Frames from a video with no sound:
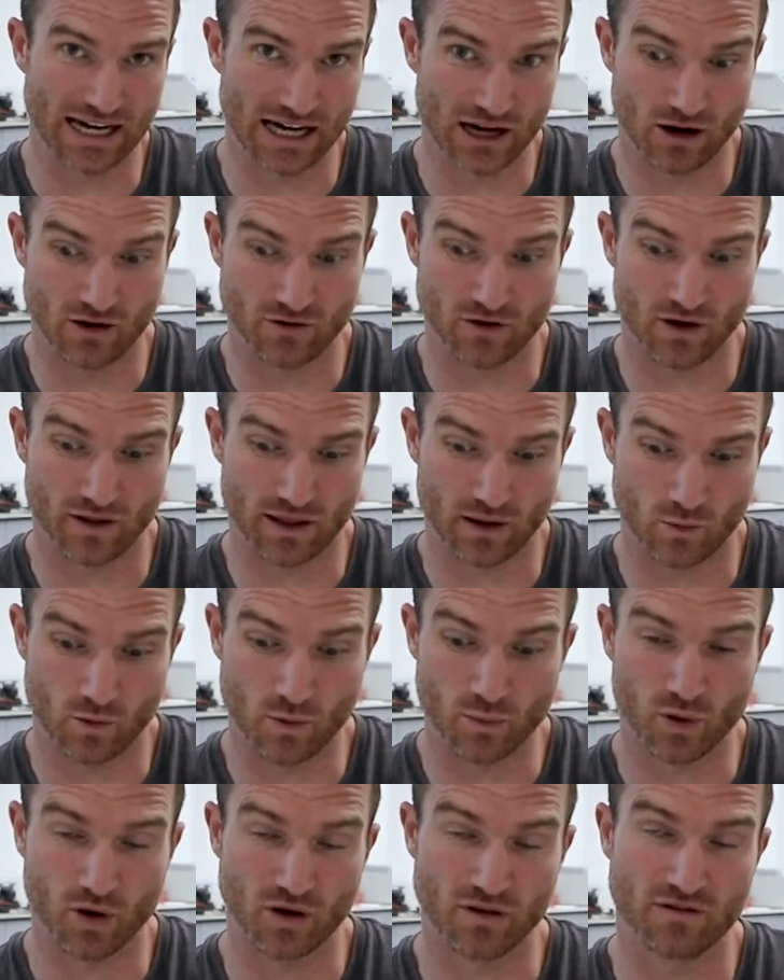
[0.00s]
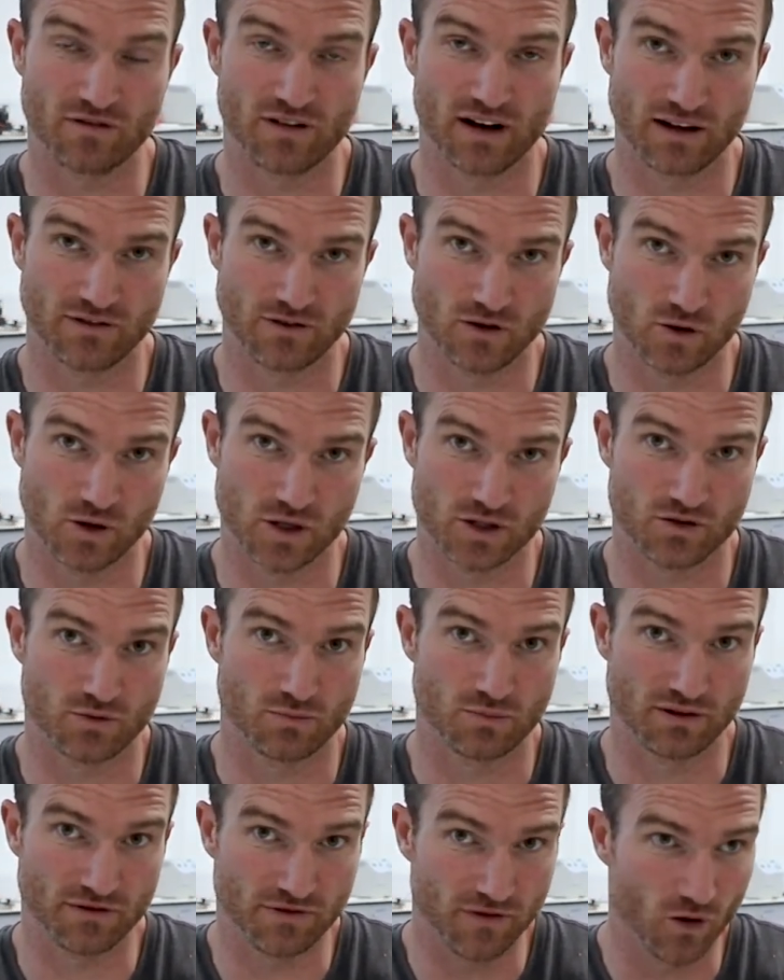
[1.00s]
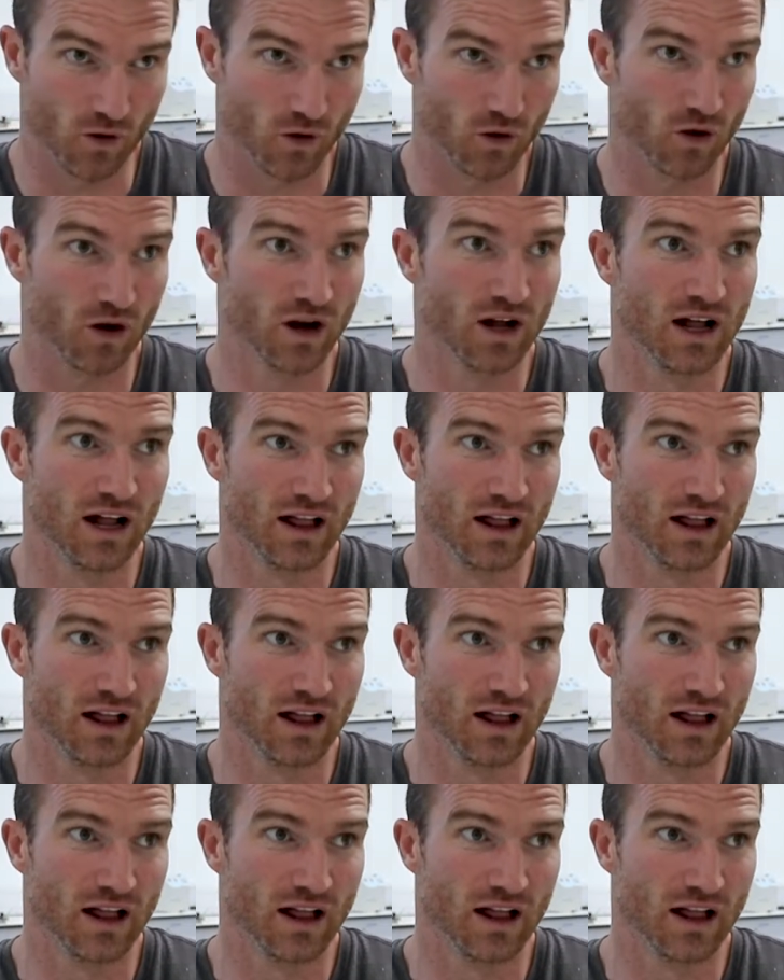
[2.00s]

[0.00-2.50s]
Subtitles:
Now I've got that 1.5 units from before.